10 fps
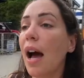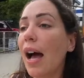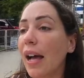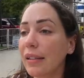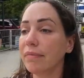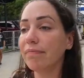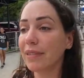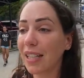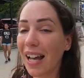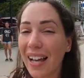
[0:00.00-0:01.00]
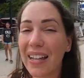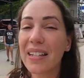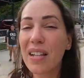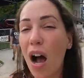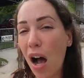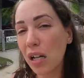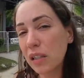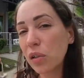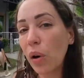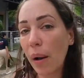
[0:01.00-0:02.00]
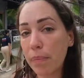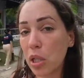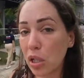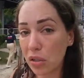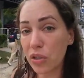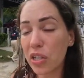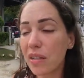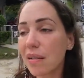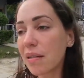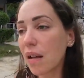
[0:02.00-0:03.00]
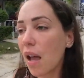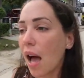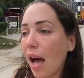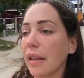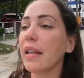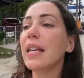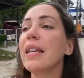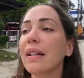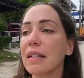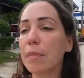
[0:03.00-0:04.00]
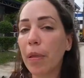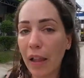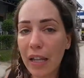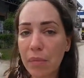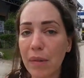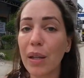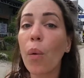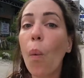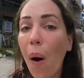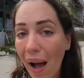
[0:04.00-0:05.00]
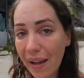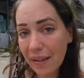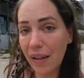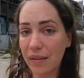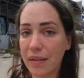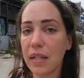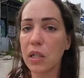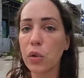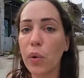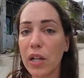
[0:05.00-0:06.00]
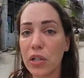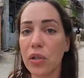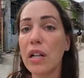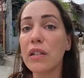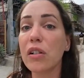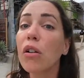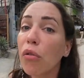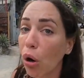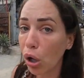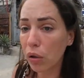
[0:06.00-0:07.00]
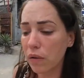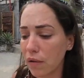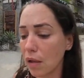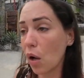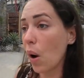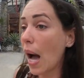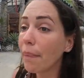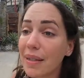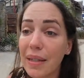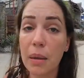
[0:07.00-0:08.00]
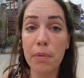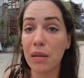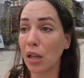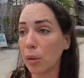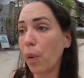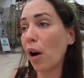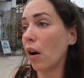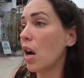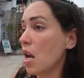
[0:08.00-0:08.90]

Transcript: And I talked to a biologist and he explained me why that situation is grown, so I'm skipping that part.